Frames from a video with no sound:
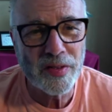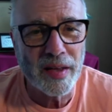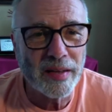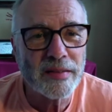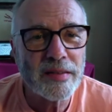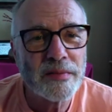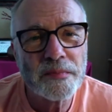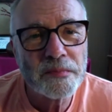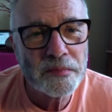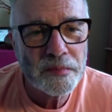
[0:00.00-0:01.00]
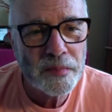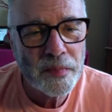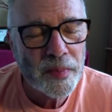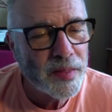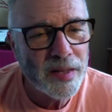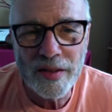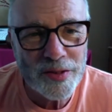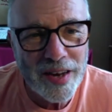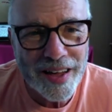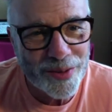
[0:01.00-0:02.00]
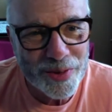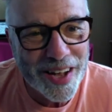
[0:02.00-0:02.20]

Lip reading: things, it is not of